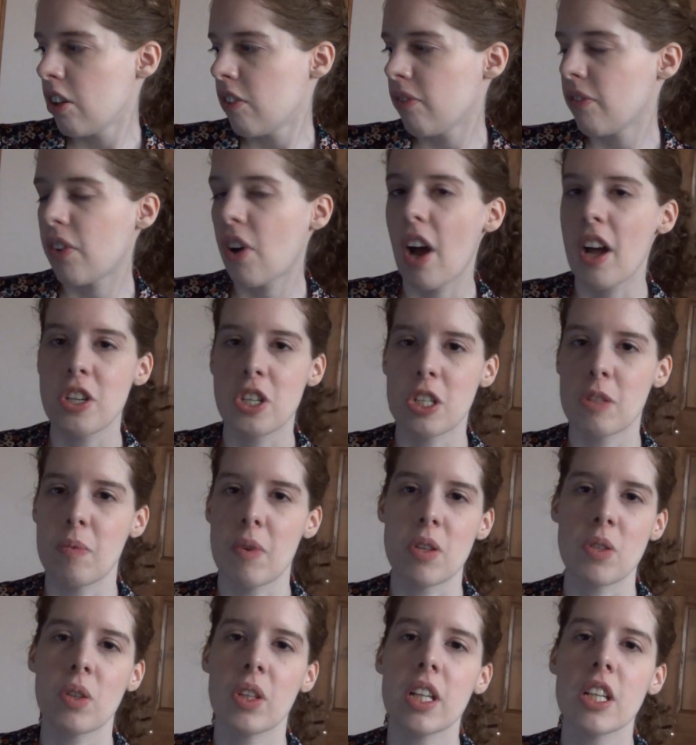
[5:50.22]
projects made.
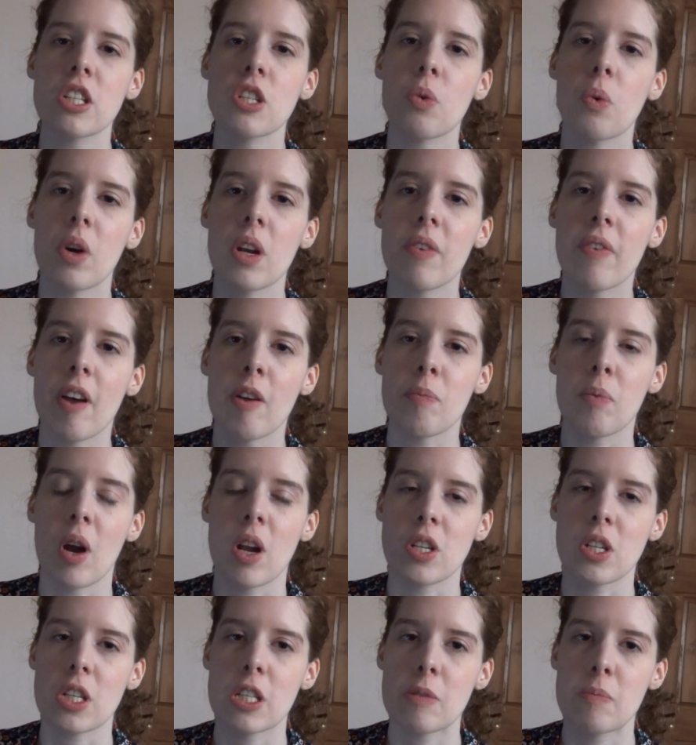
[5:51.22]
It's only had 25
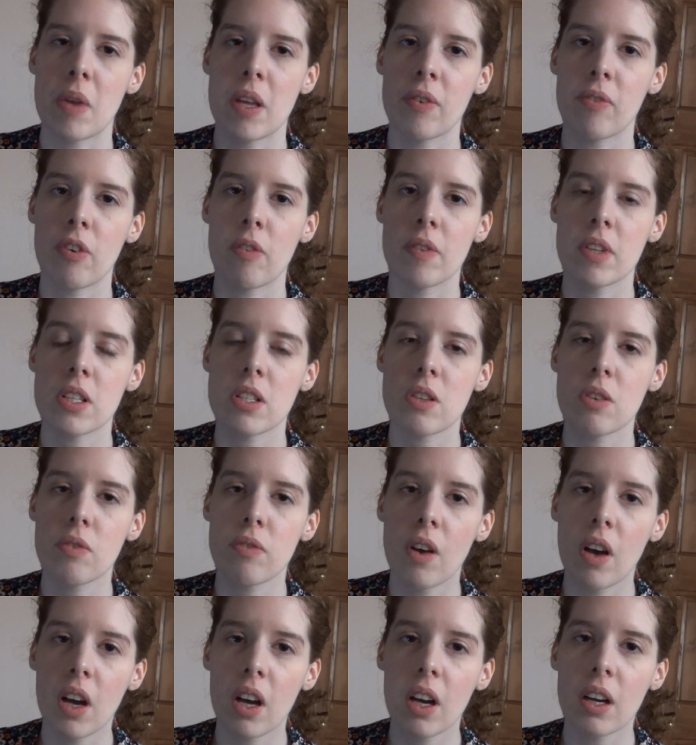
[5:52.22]
projects made from it so
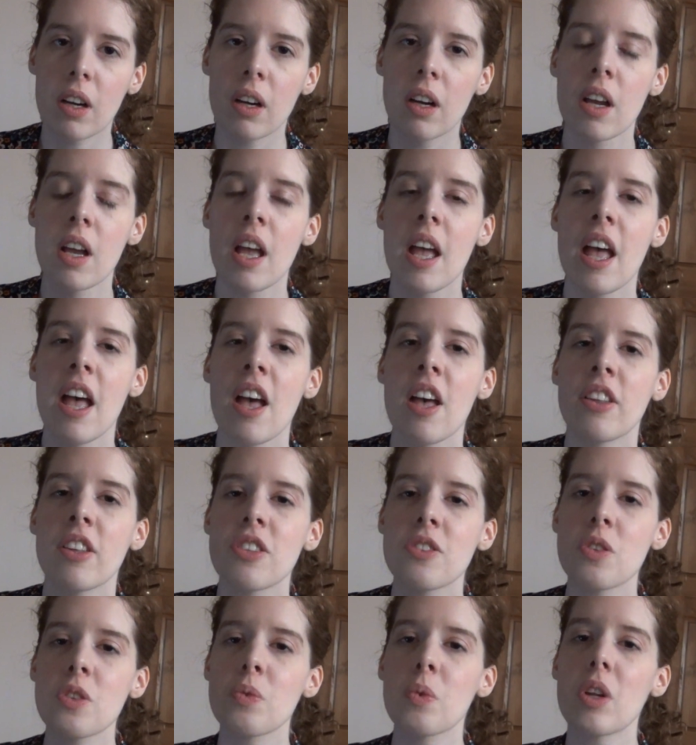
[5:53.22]
far.
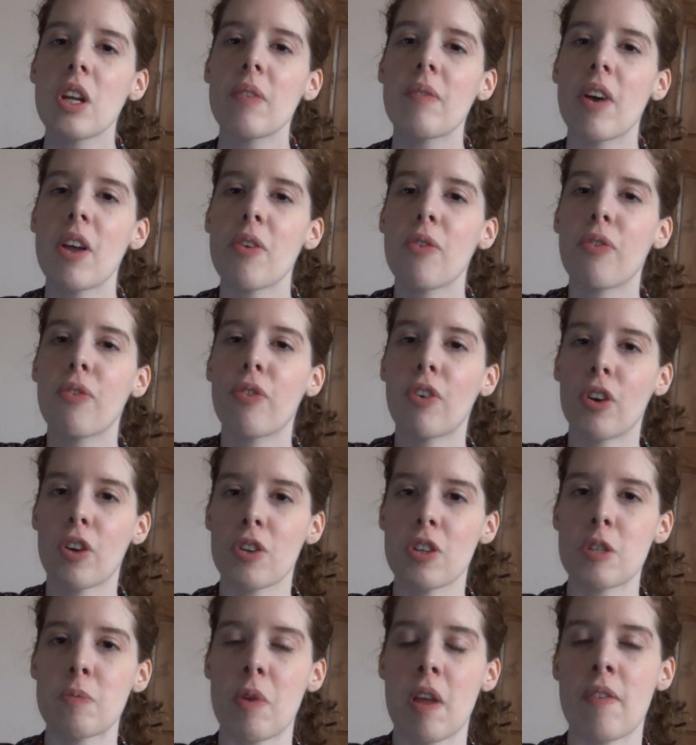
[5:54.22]
This was one of my
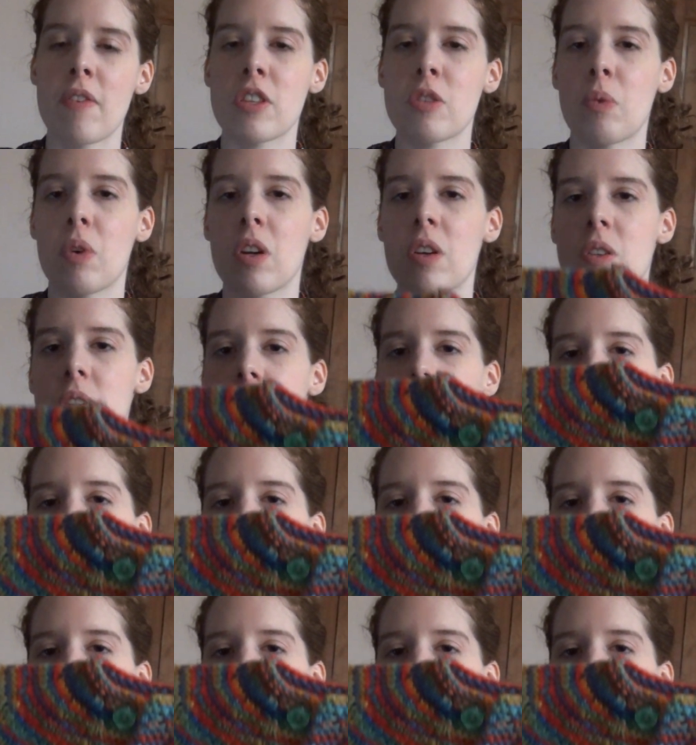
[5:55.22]
first baby sweaters that